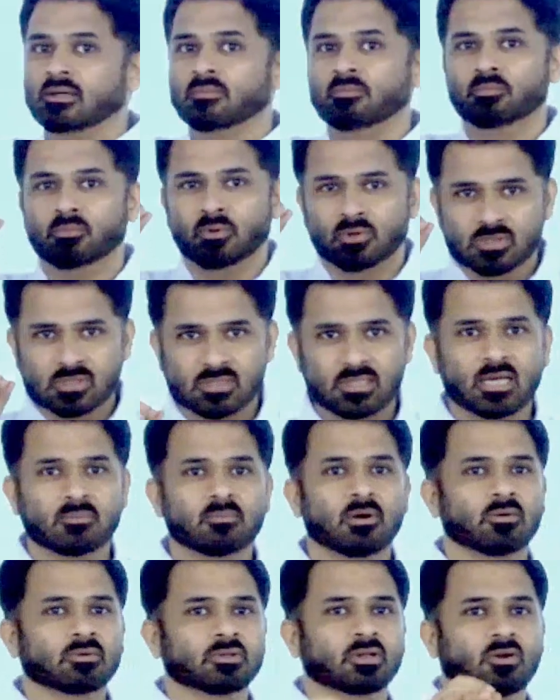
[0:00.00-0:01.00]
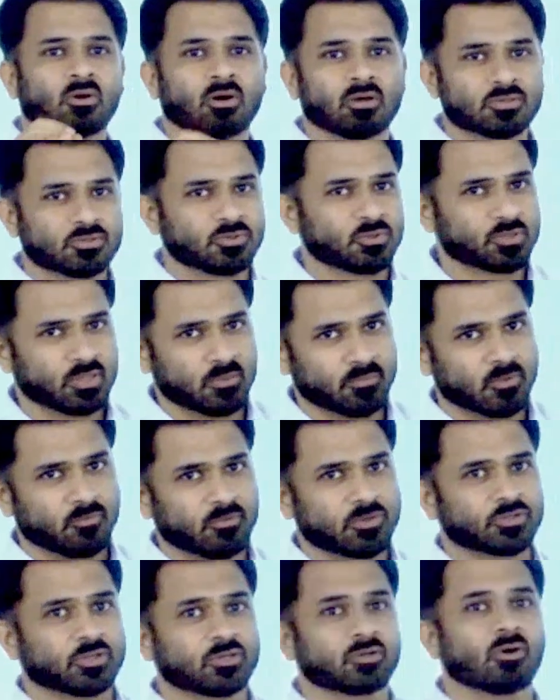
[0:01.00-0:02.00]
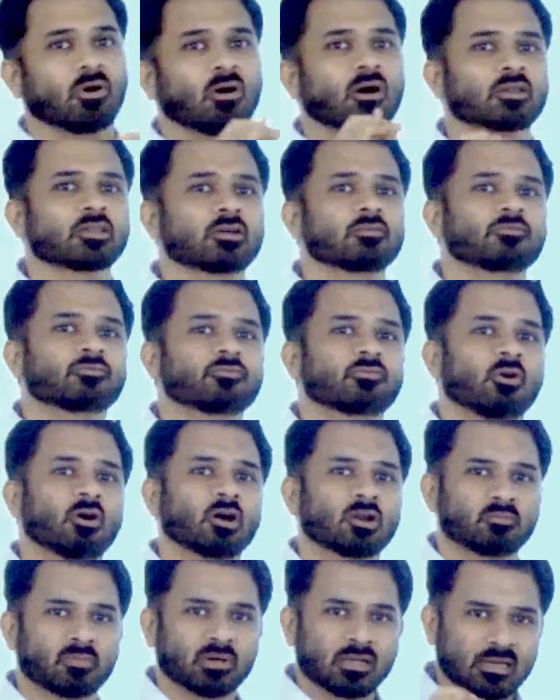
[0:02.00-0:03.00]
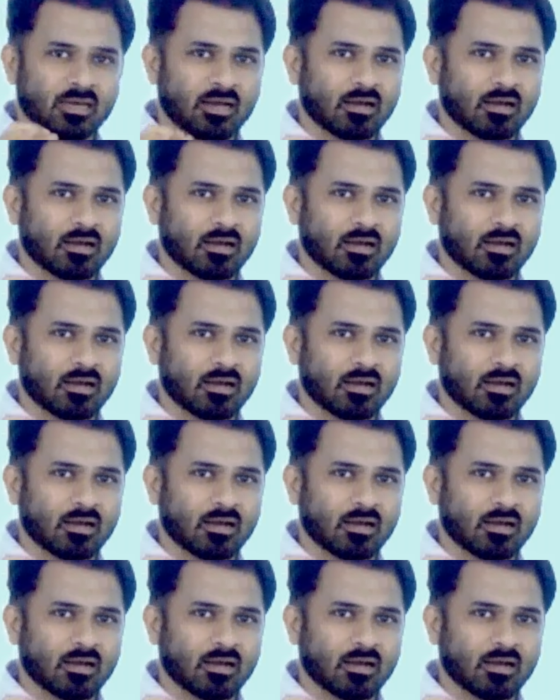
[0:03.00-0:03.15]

mostly about the constitutional provision or the formal